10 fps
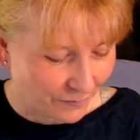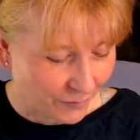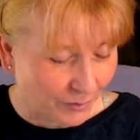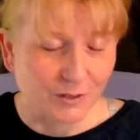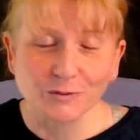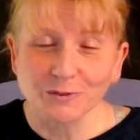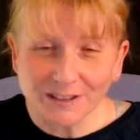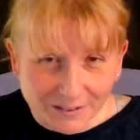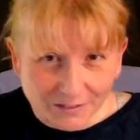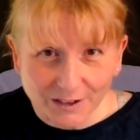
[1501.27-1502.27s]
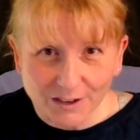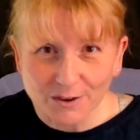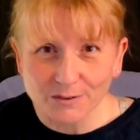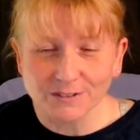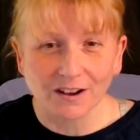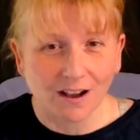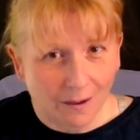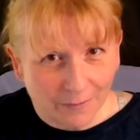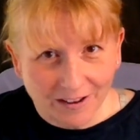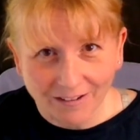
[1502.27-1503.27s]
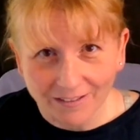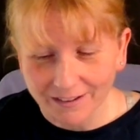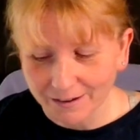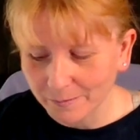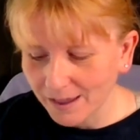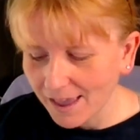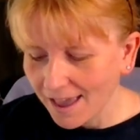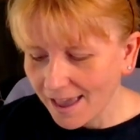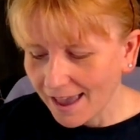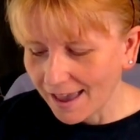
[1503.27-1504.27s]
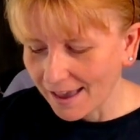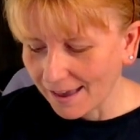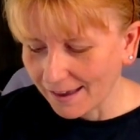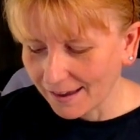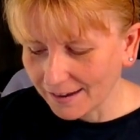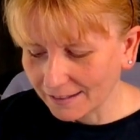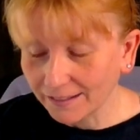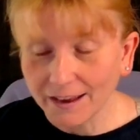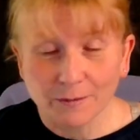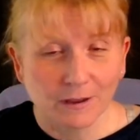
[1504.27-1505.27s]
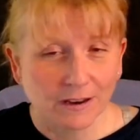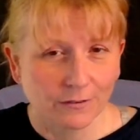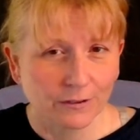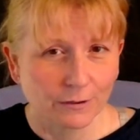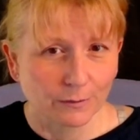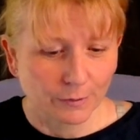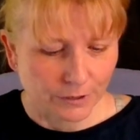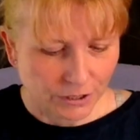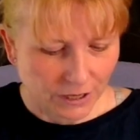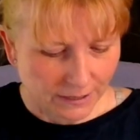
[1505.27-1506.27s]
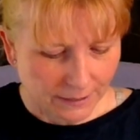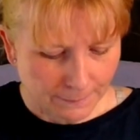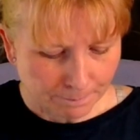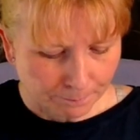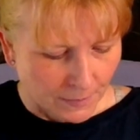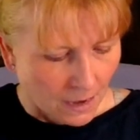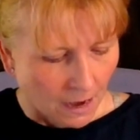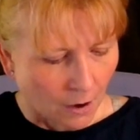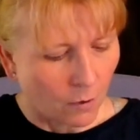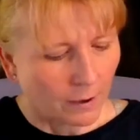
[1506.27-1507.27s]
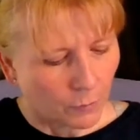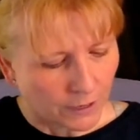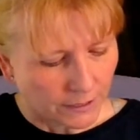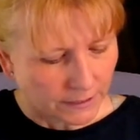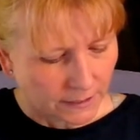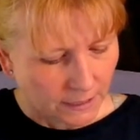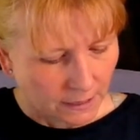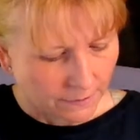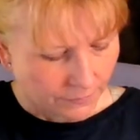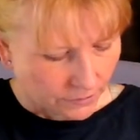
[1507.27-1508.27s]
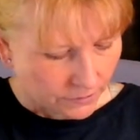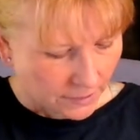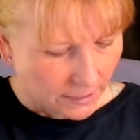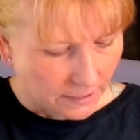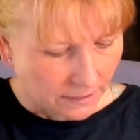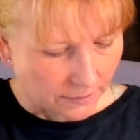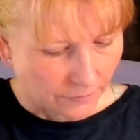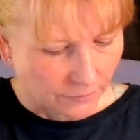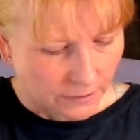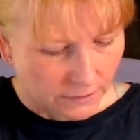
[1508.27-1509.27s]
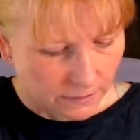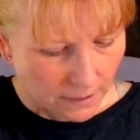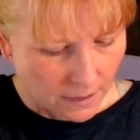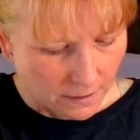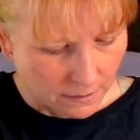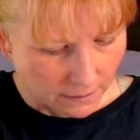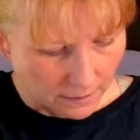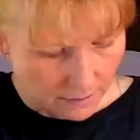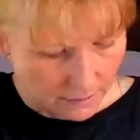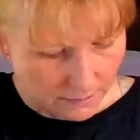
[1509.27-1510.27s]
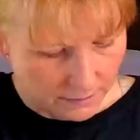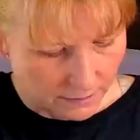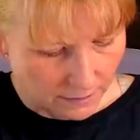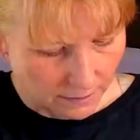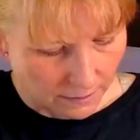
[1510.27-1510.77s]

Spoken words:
enjoying the videos, commenting on them, and letting me know that you appreciate them. Oh, I wanted to see if there's any difference in the stick.